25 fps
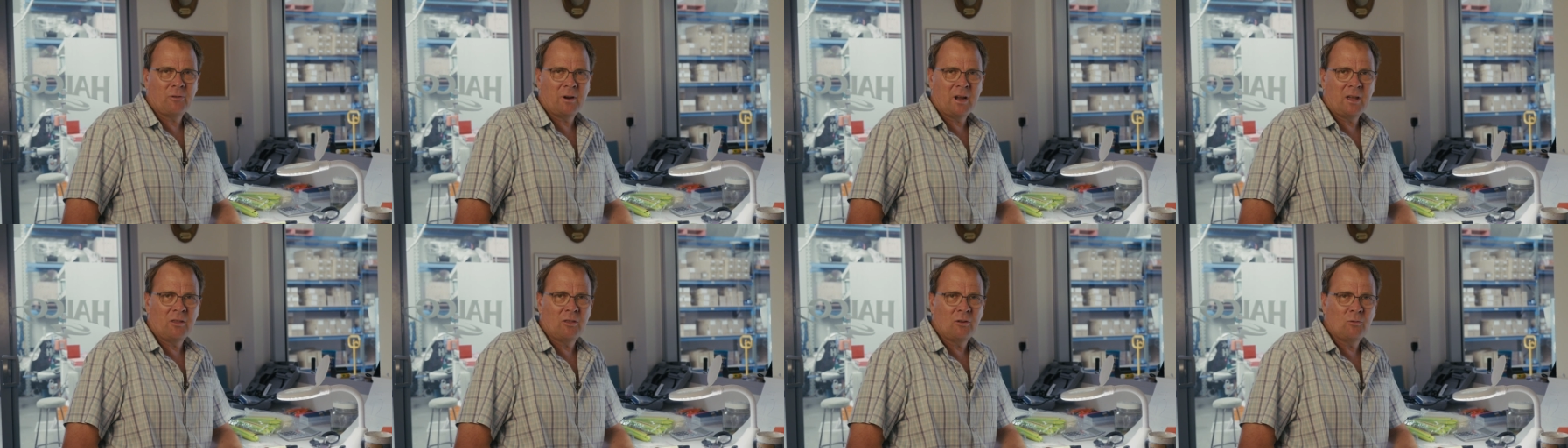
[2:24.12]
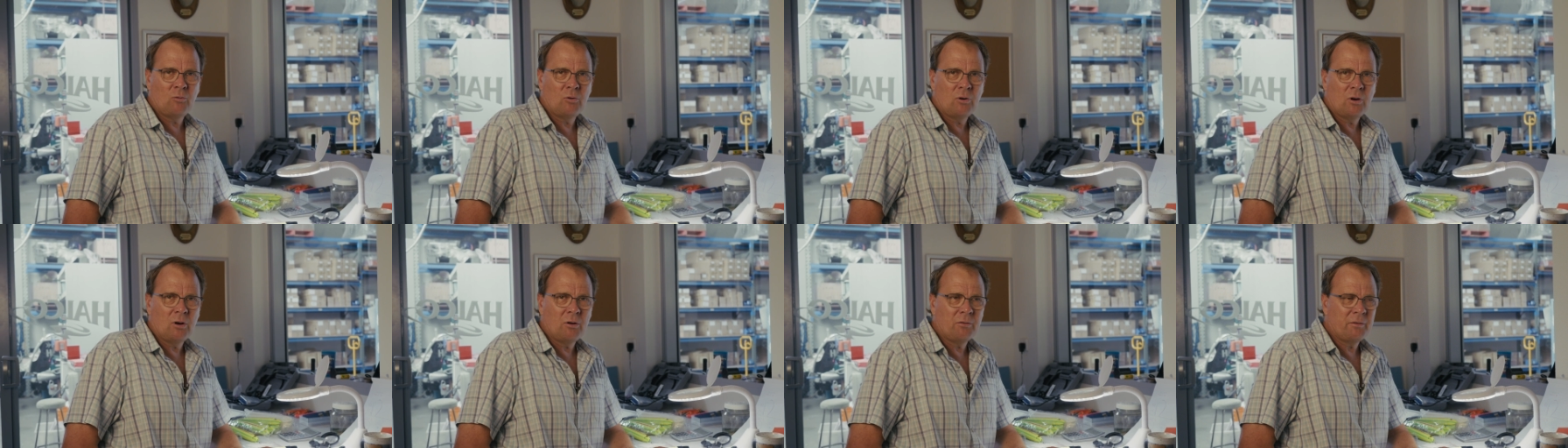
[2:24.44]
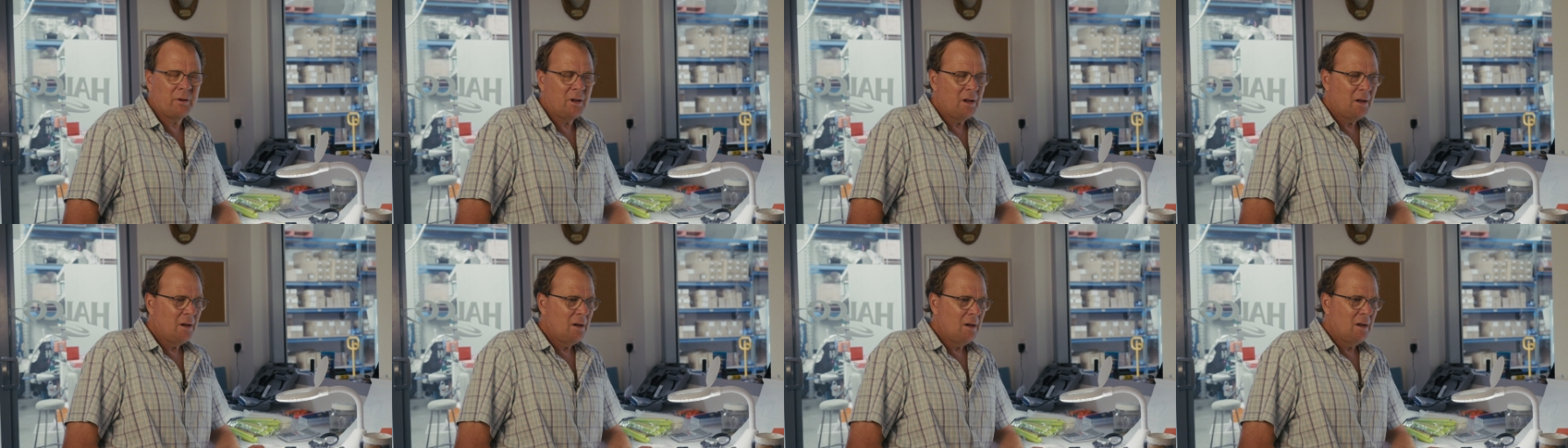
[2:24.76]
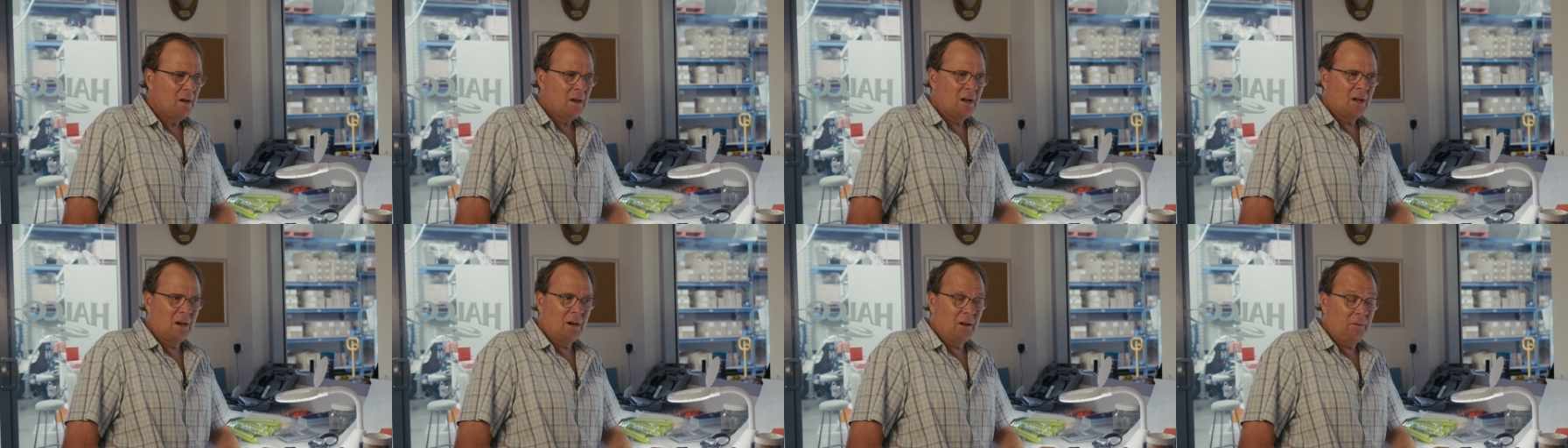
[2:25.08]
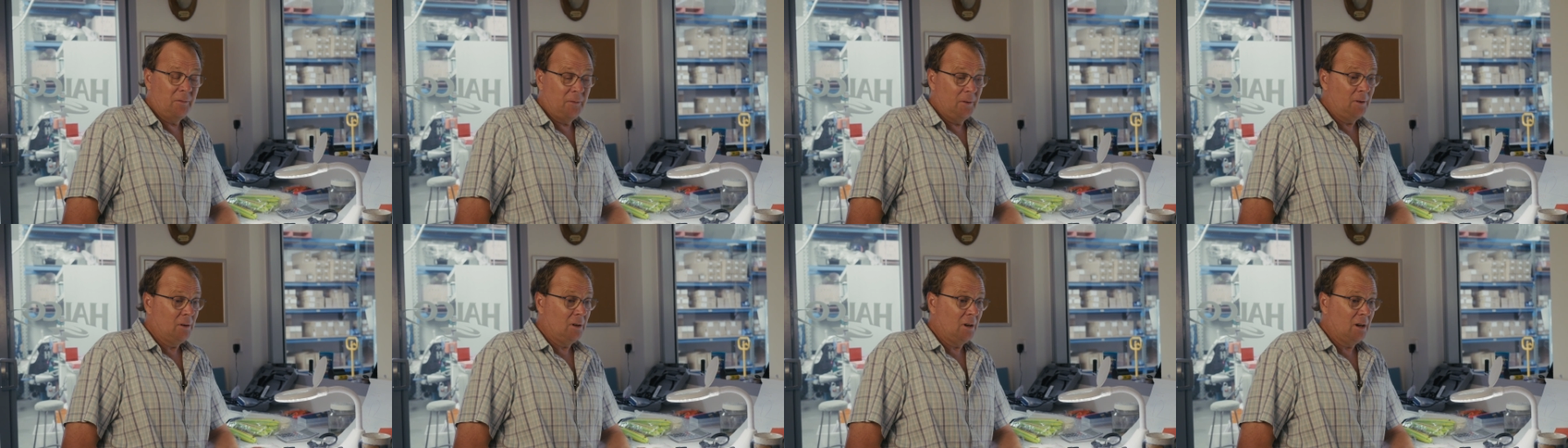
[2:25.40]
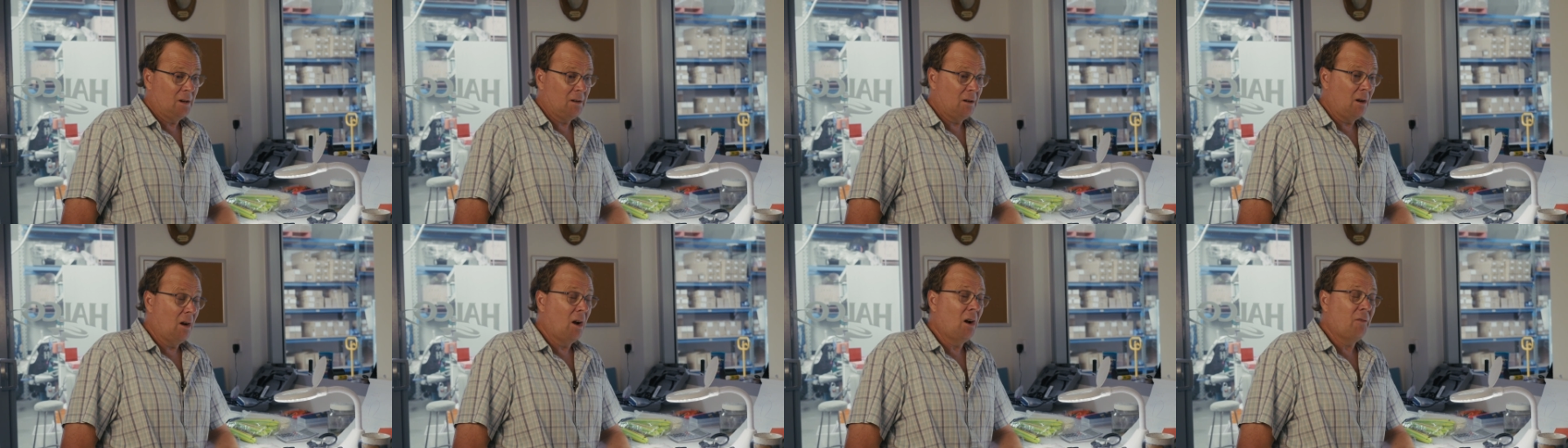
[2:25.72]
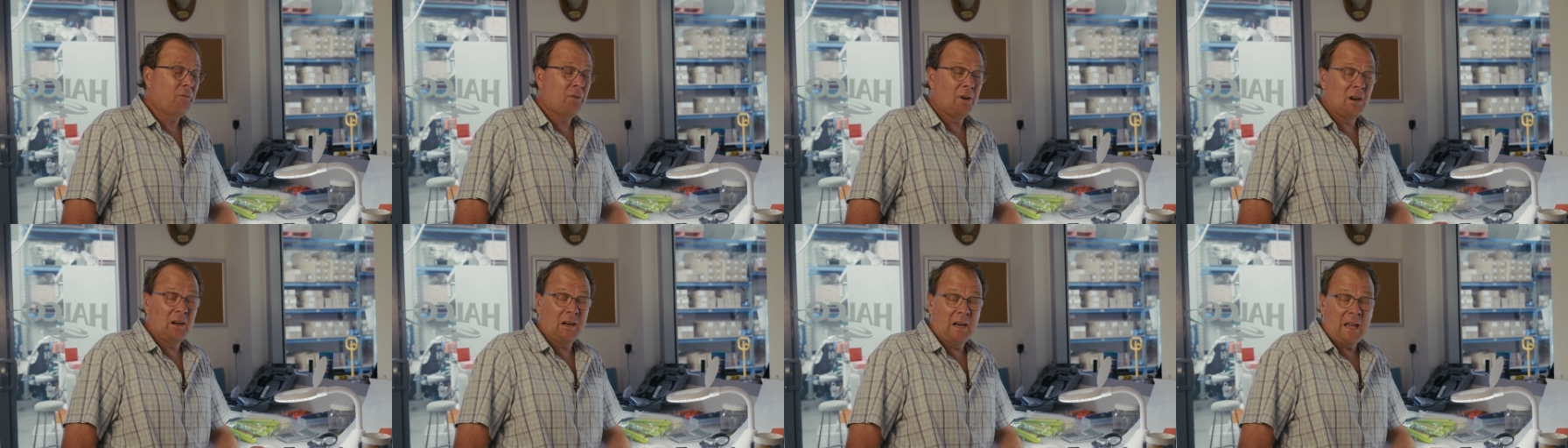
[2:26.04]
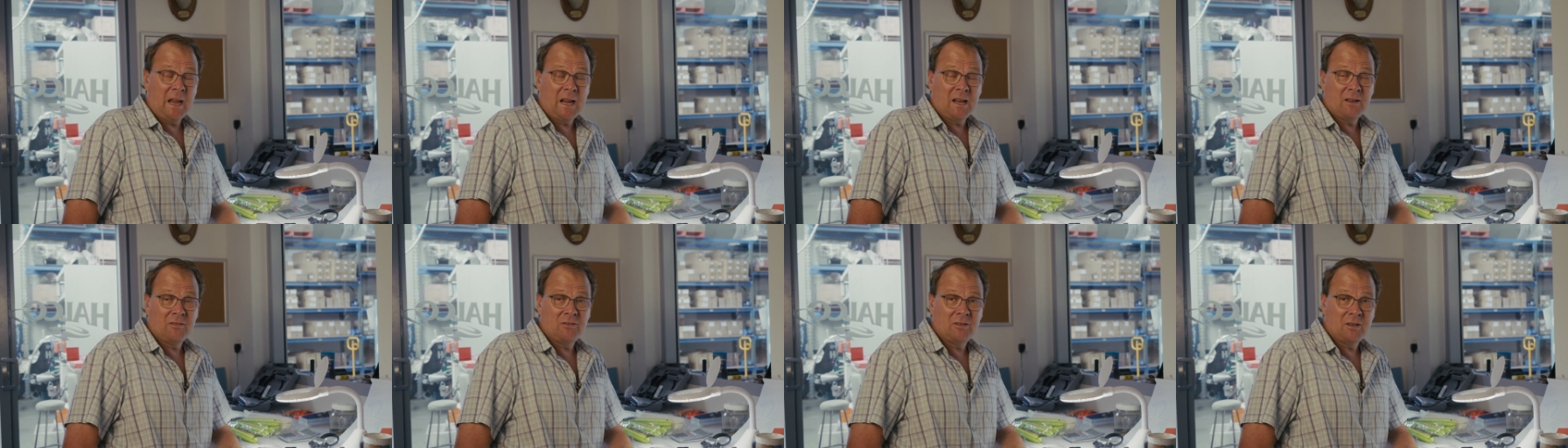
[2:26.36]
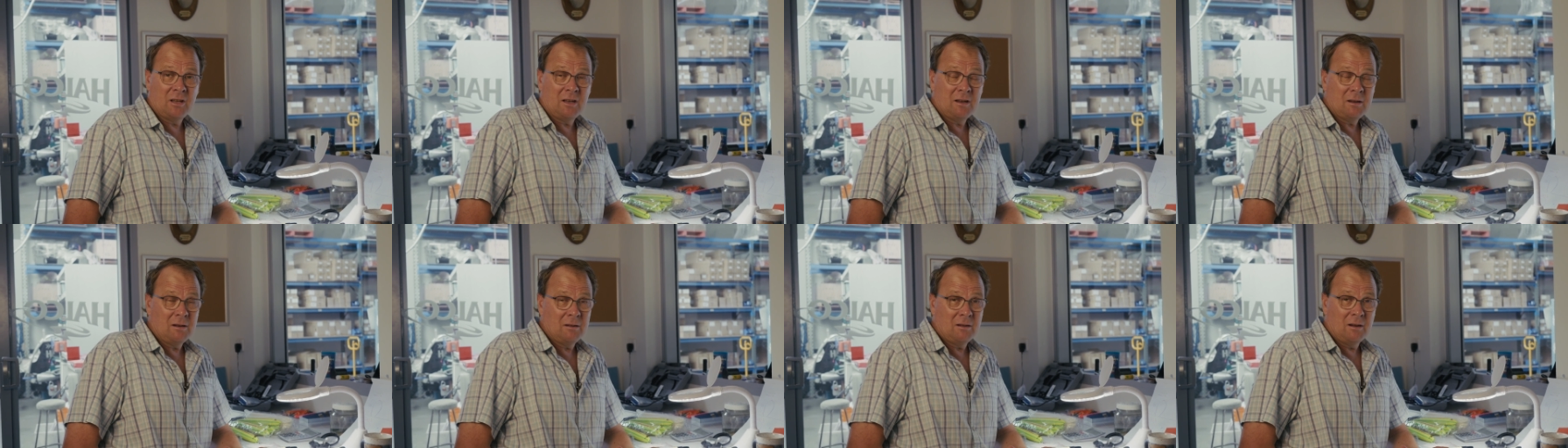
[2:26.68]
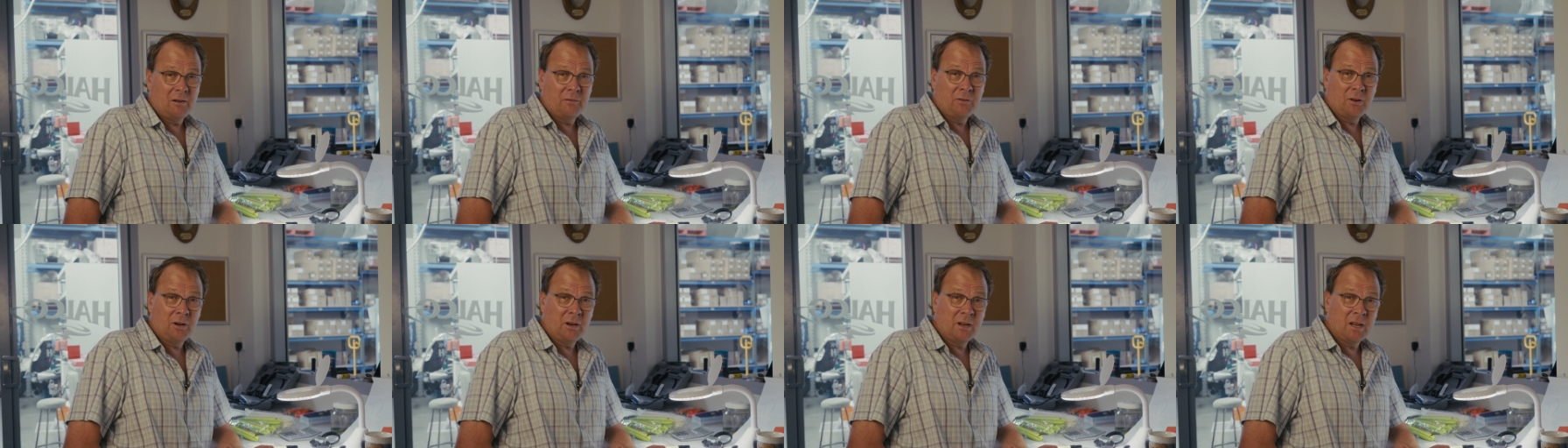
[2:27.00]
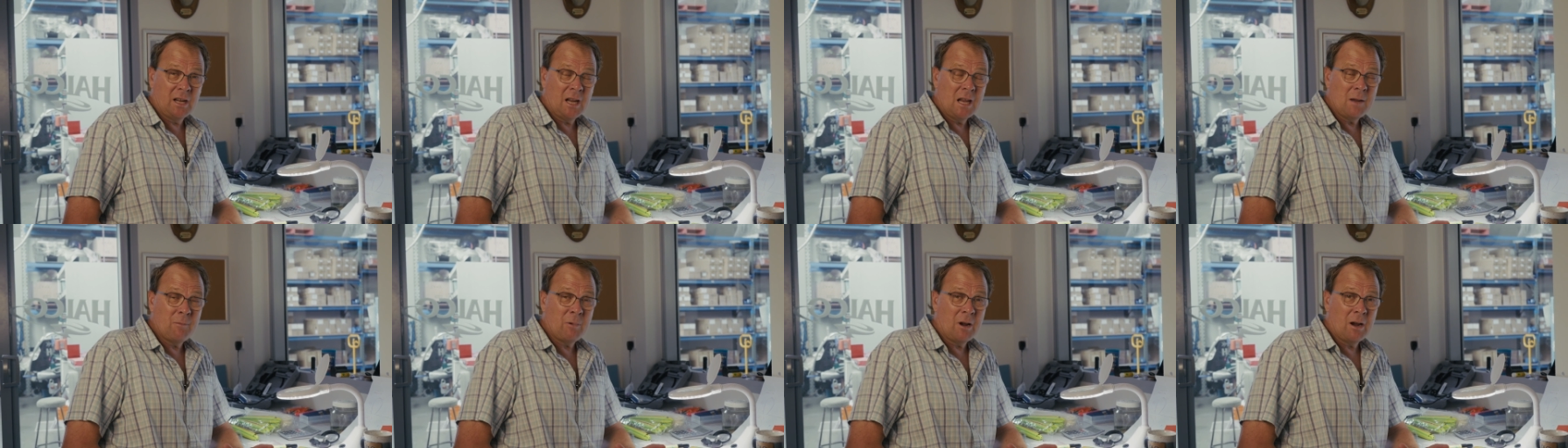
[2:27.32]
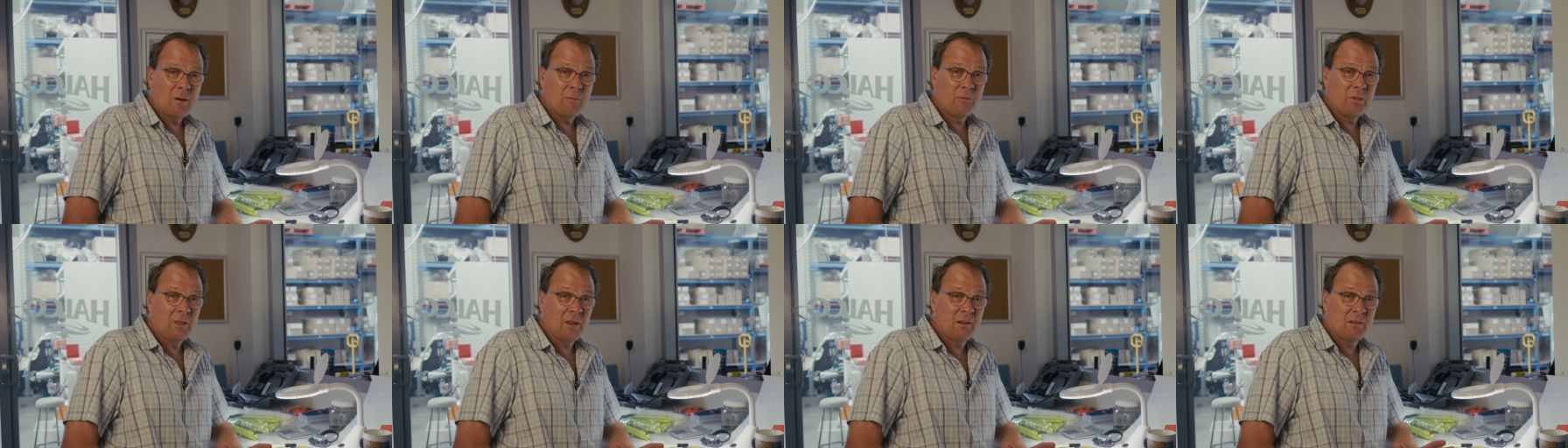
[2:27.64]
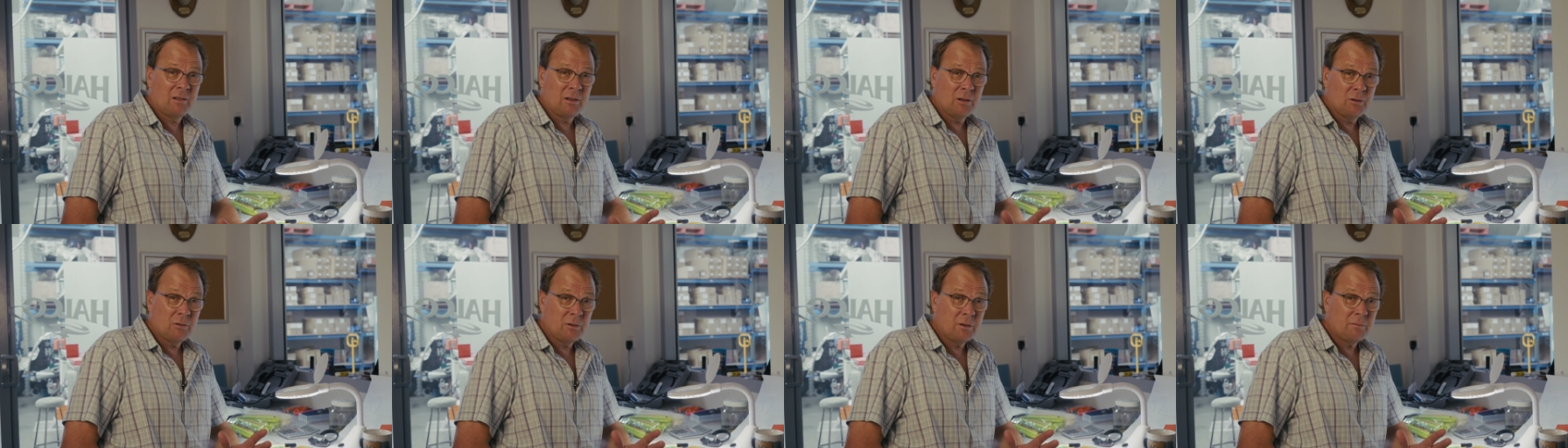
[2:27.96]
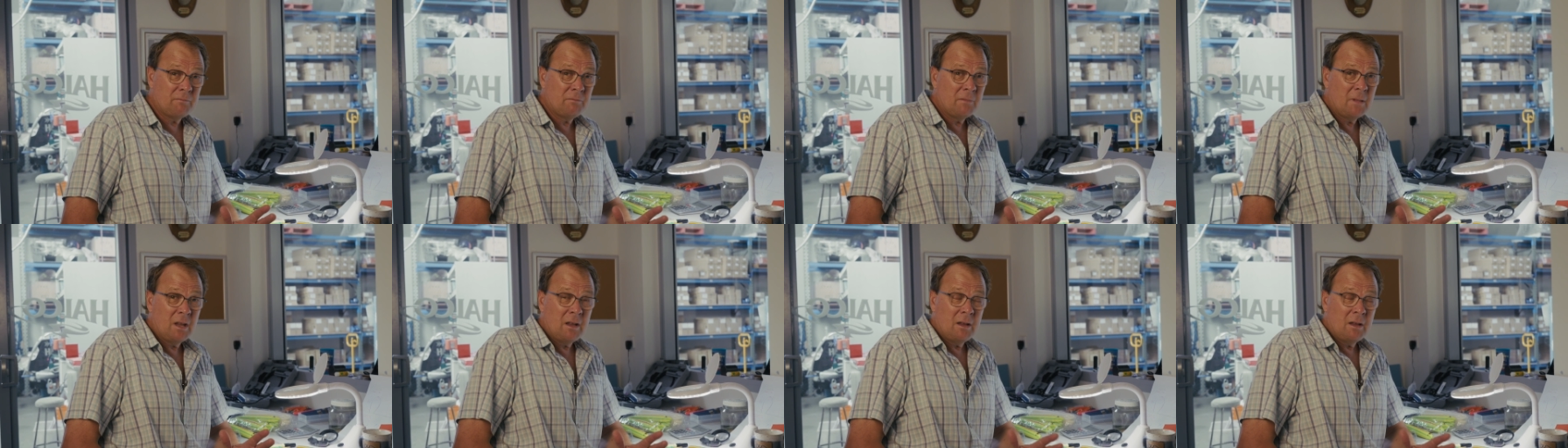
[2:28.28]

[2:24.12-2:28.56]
around the world. And I feel like I've got a legacy. I've got to keep up with this lure.